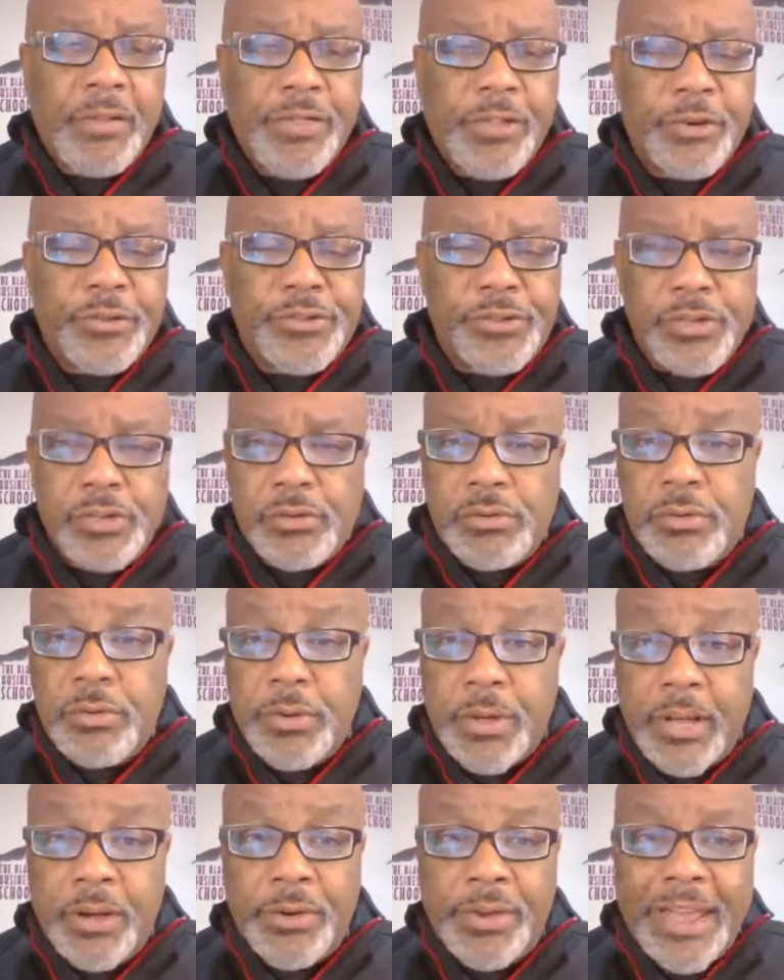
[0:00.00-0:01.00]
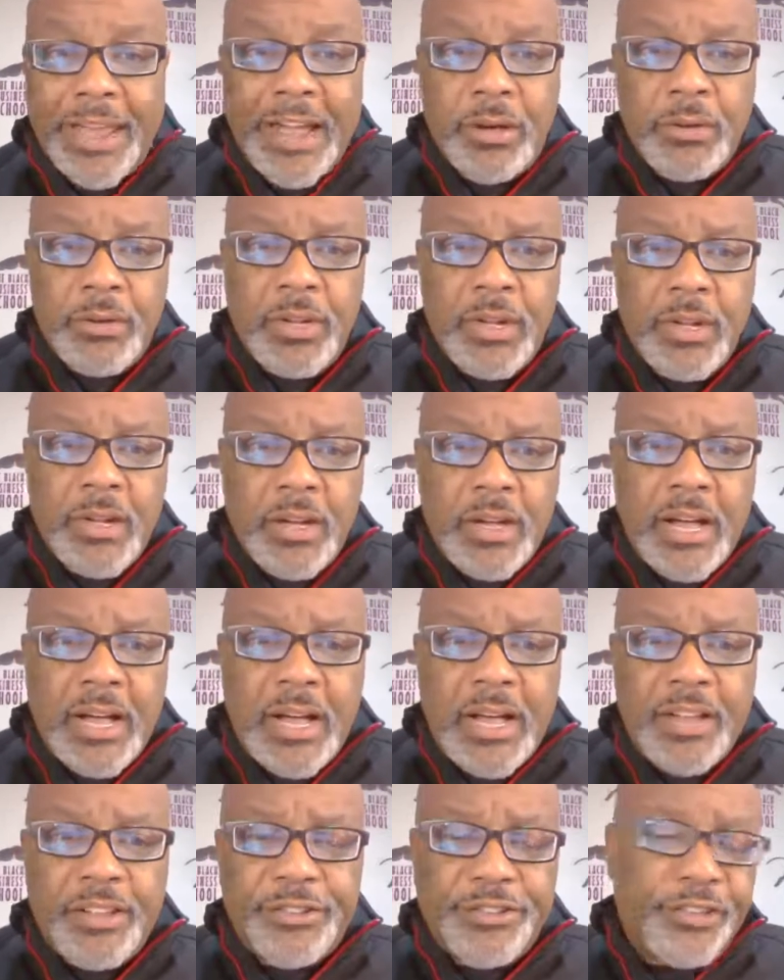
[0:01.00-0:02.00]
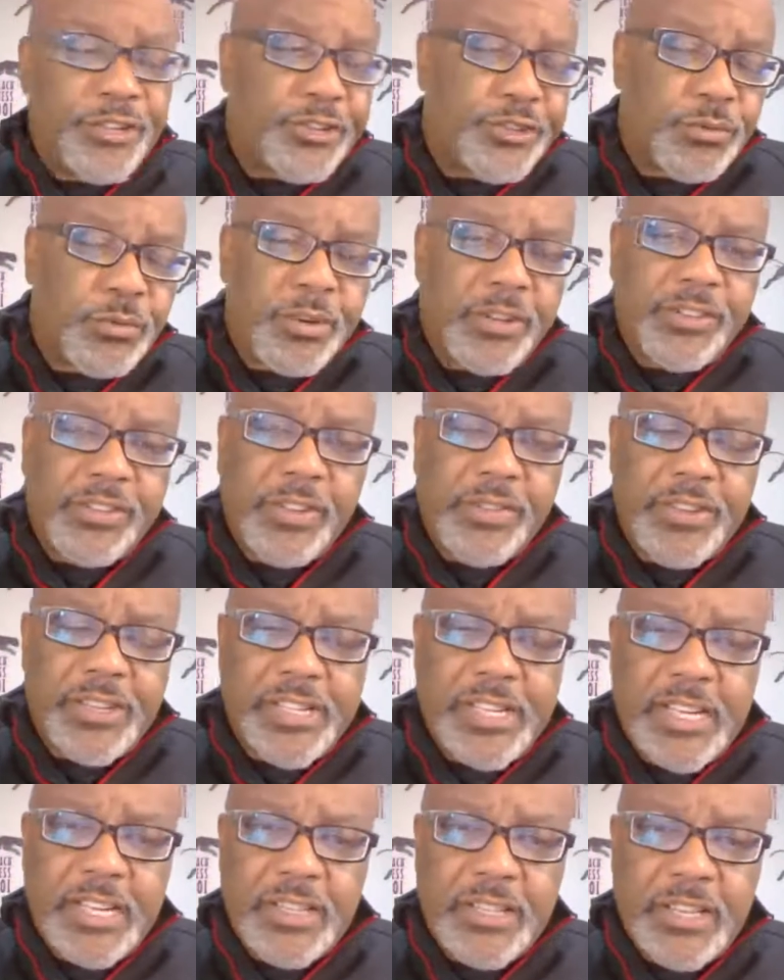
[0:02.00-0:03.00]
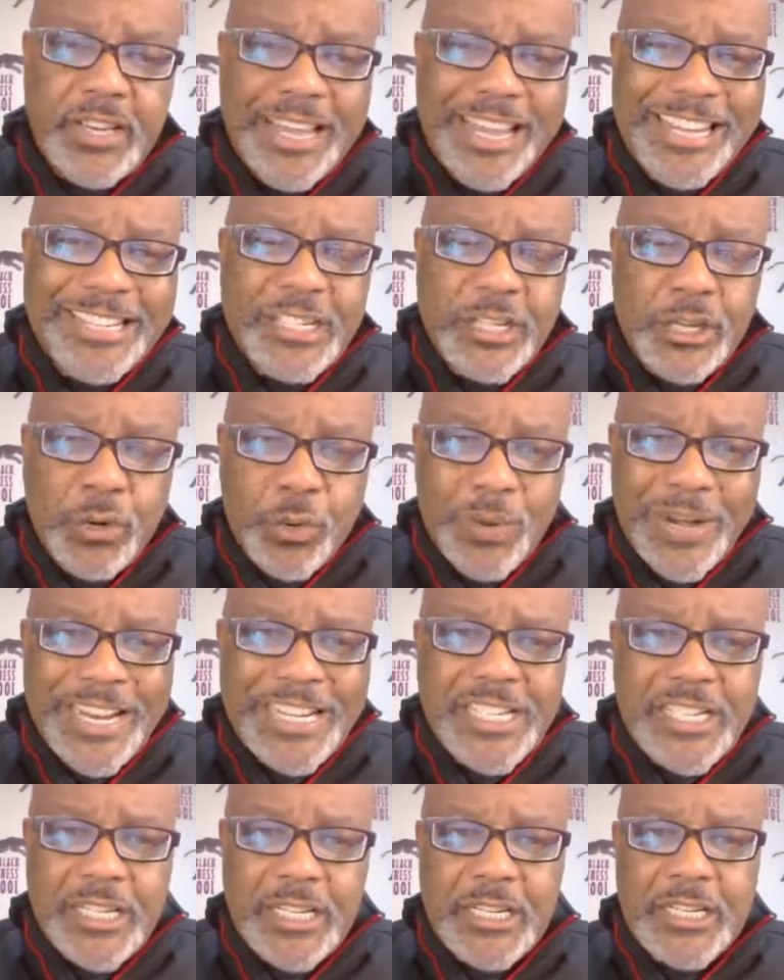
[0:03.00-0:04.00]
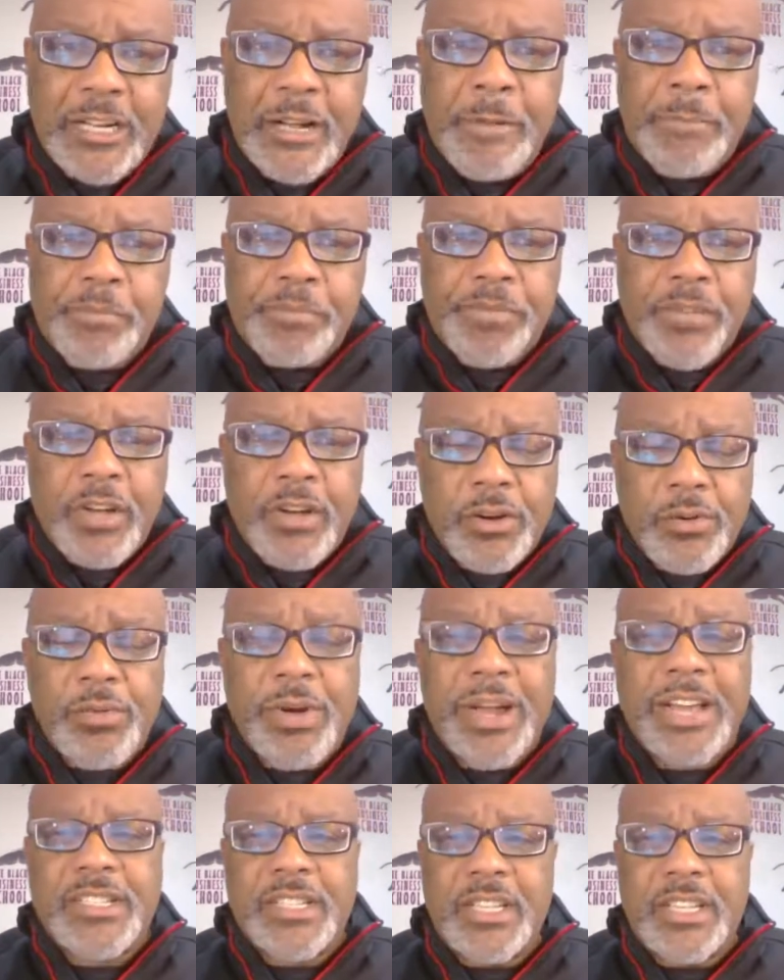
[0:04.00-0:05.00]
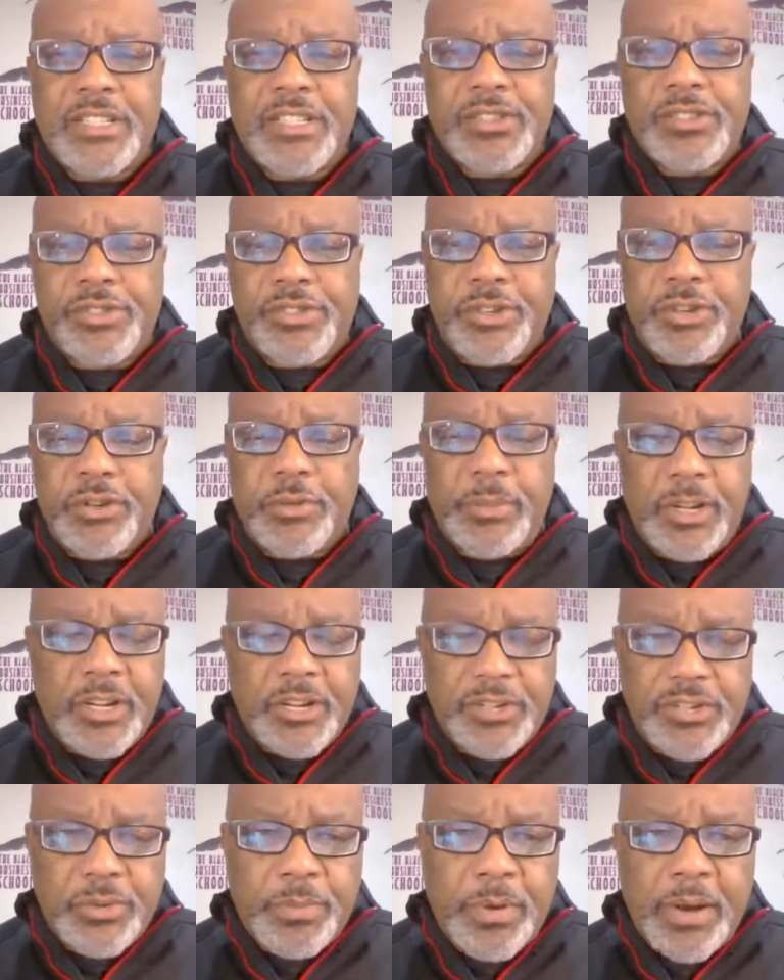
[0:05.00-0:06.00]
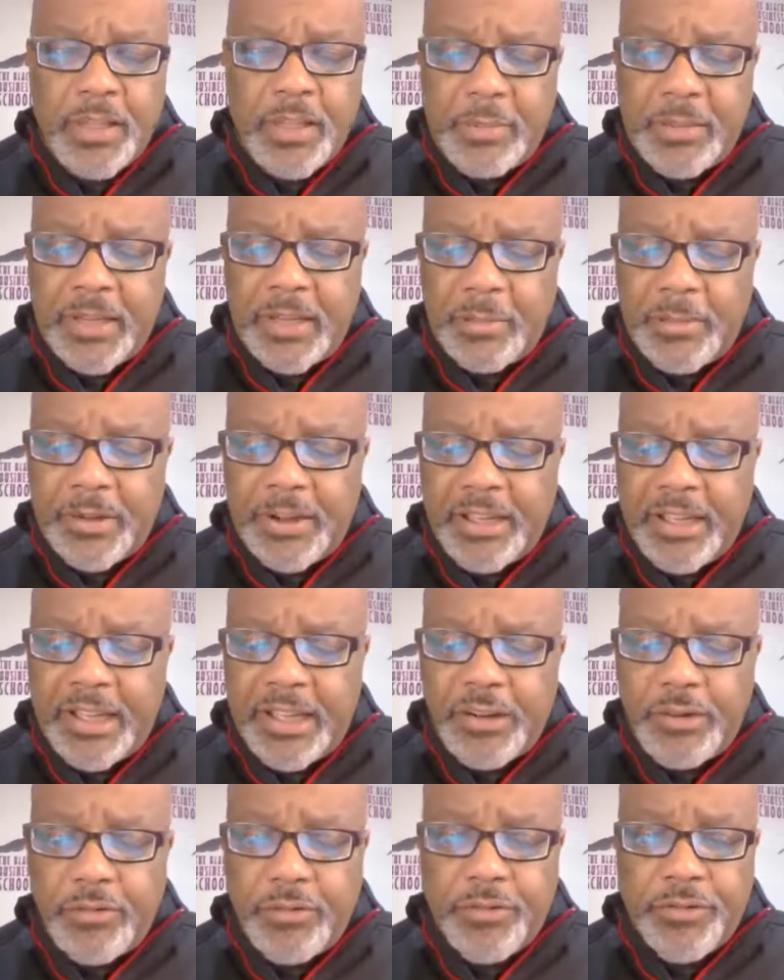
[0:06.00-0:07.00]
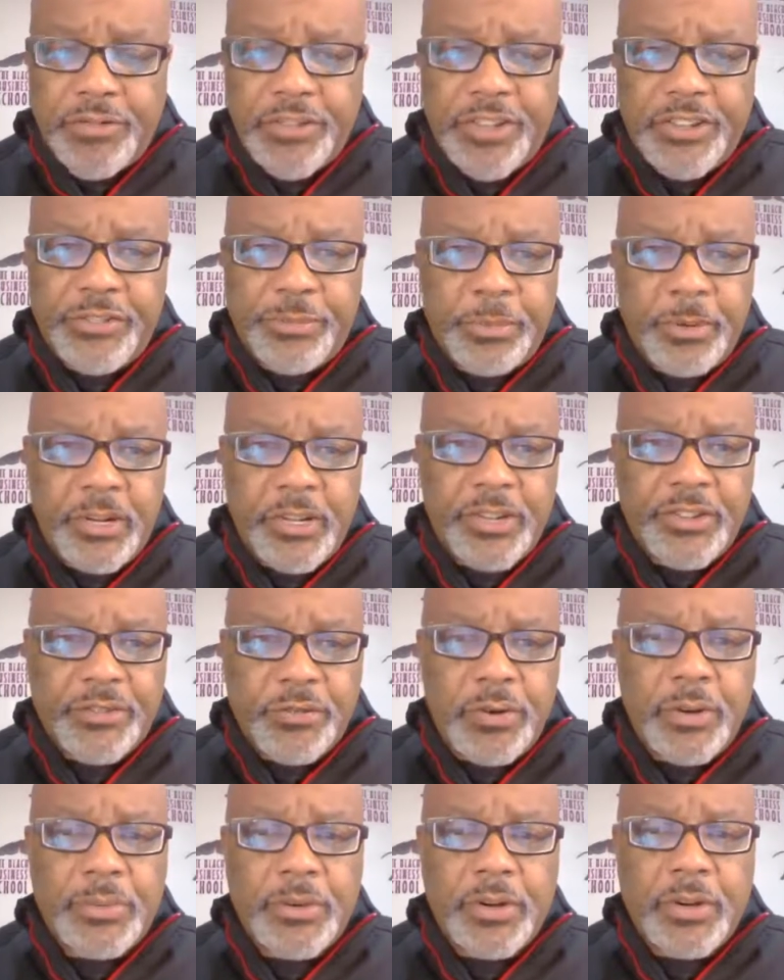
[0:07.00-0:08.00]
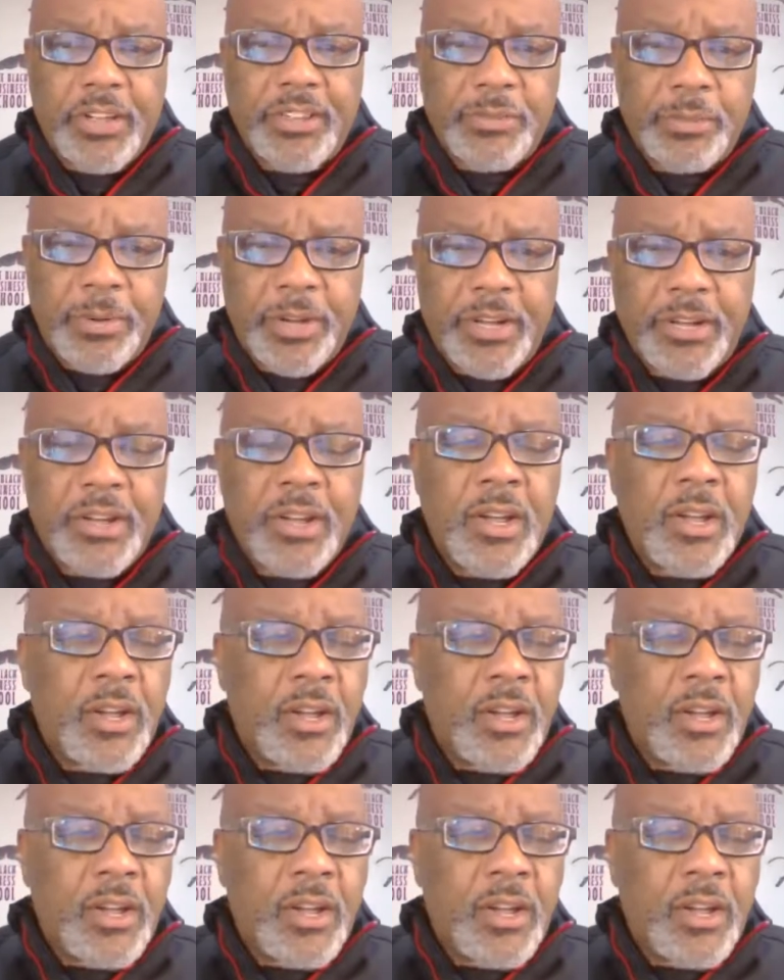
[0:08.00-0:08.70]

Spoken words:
Those of you who held out since 2017, the last correction, congratulations to you, because you're probably making money hand over fist because crypto has been